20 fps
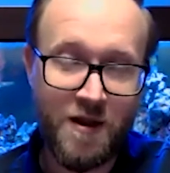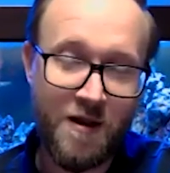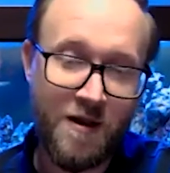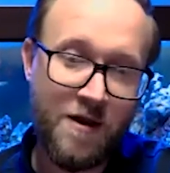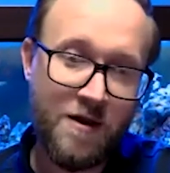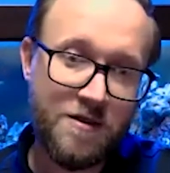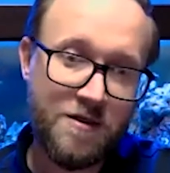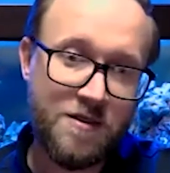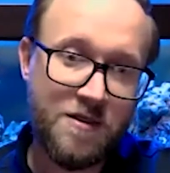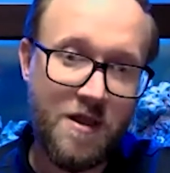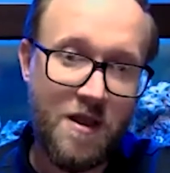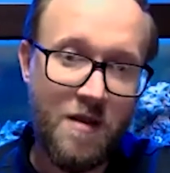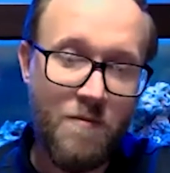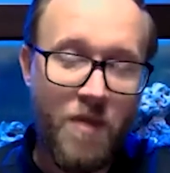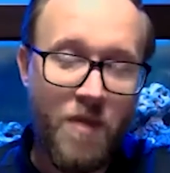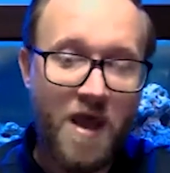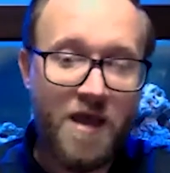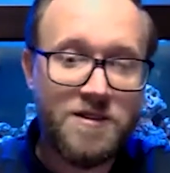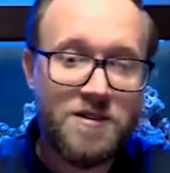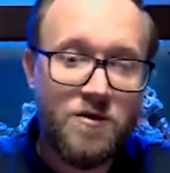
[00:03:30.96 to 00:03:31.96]
to the
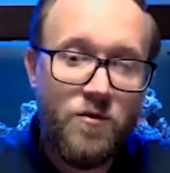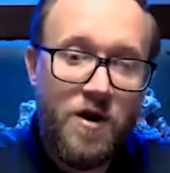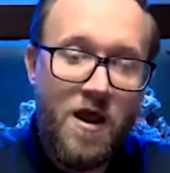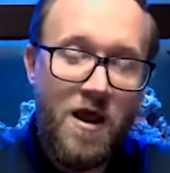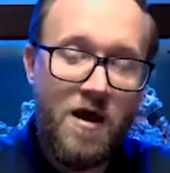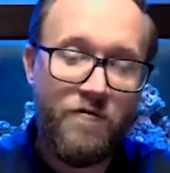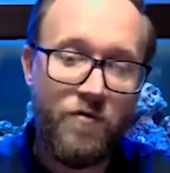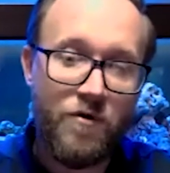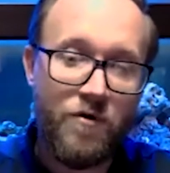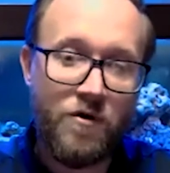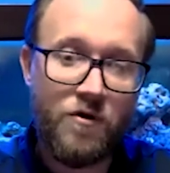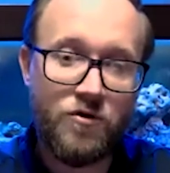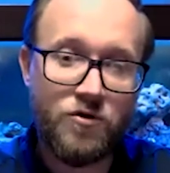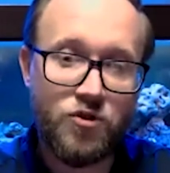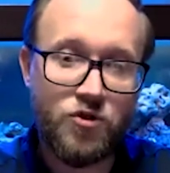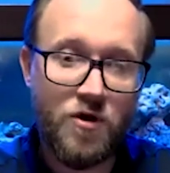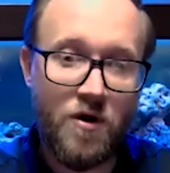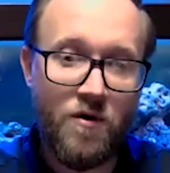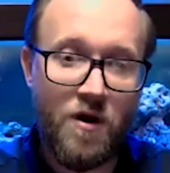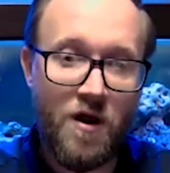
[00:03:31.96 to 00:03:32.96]
impact it would have on a
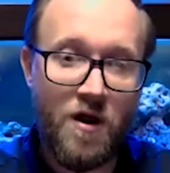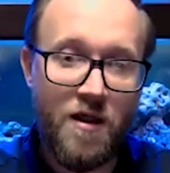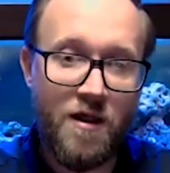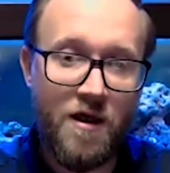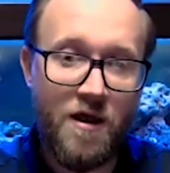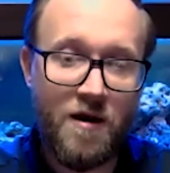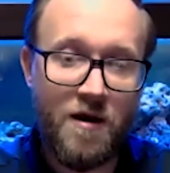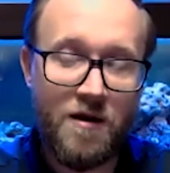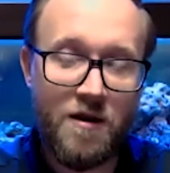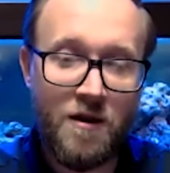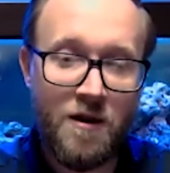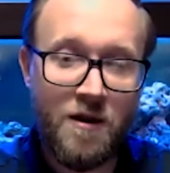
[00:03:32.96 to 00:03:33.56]
control like that.